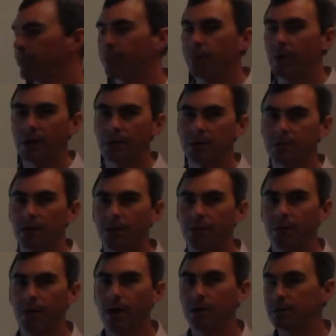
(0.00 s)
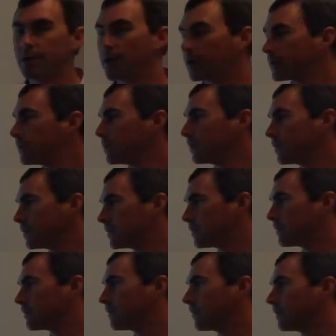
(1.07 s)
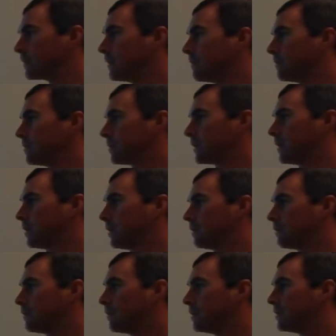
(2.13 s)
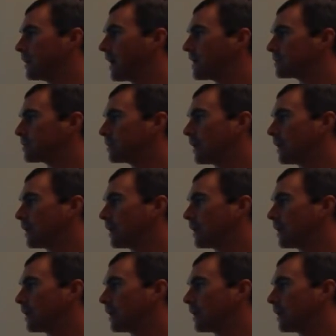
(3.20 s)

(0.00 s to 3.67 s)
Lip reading: Microsoft project, or at least this version of it, is going to give you the task